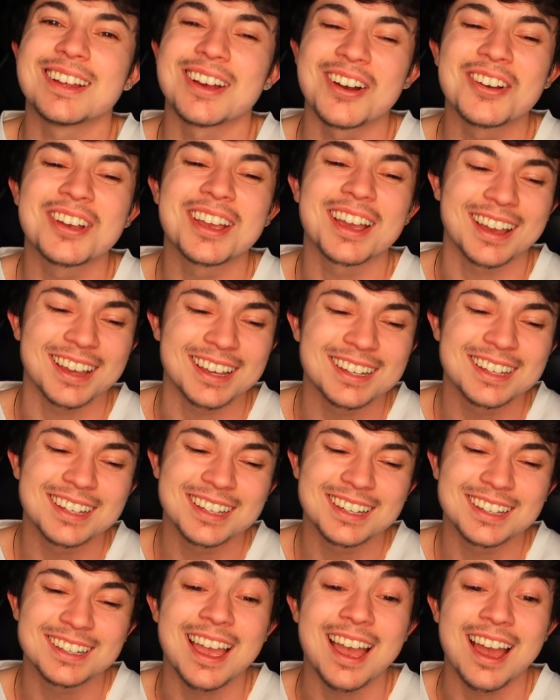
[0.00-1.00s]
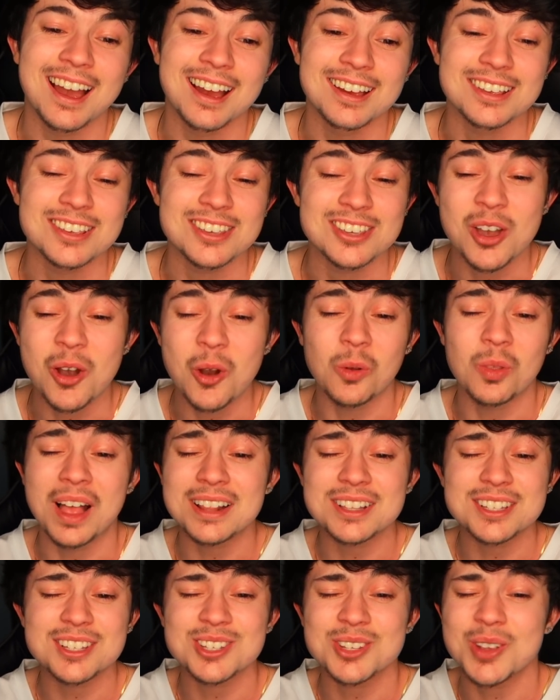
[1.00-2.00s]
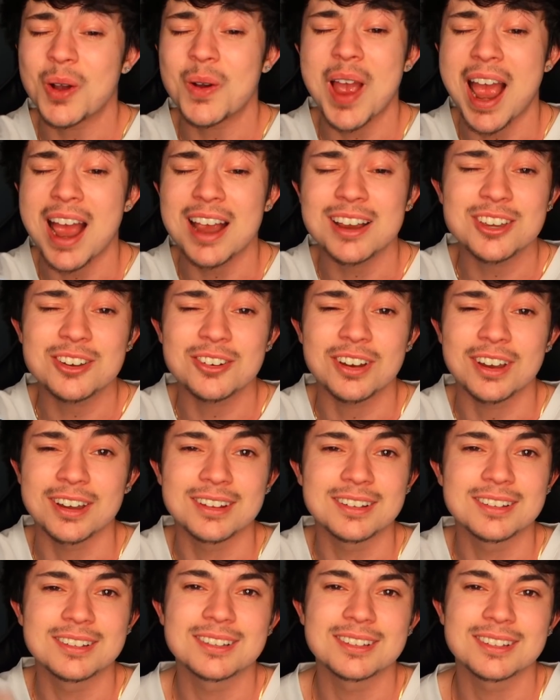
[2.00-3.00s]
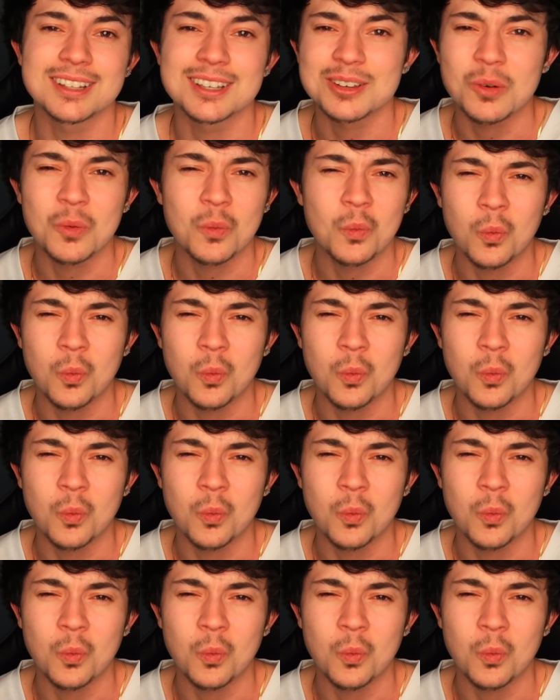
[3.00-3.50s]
Okay. Yeah. Yo, that's so accurate. Like,